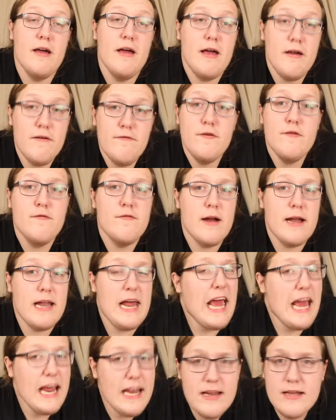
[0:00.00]
if you've
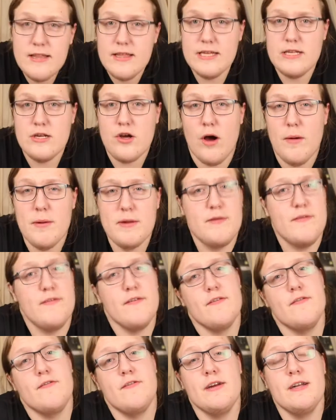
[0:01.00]
read any of these comics,
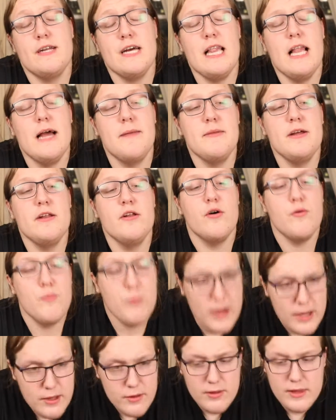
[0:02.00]
feel free to let me know
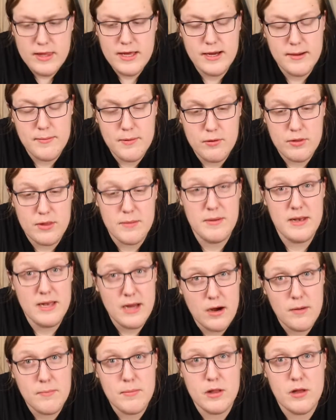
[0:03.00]
what you think about them
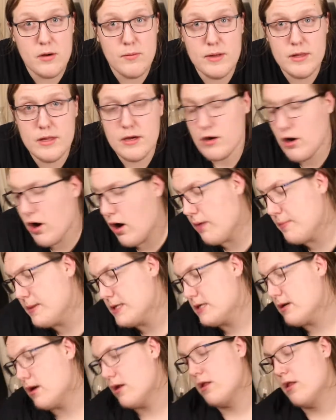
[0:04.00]
down below in the
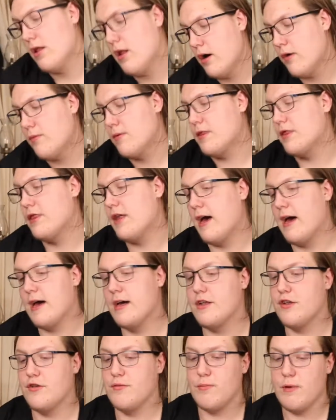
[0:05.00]
comments, along with
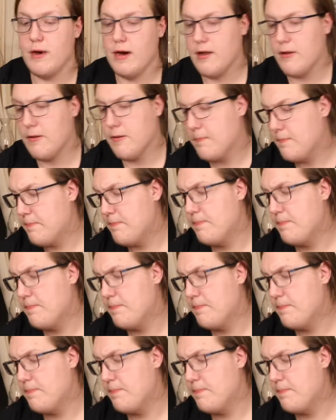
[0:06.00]
that as well.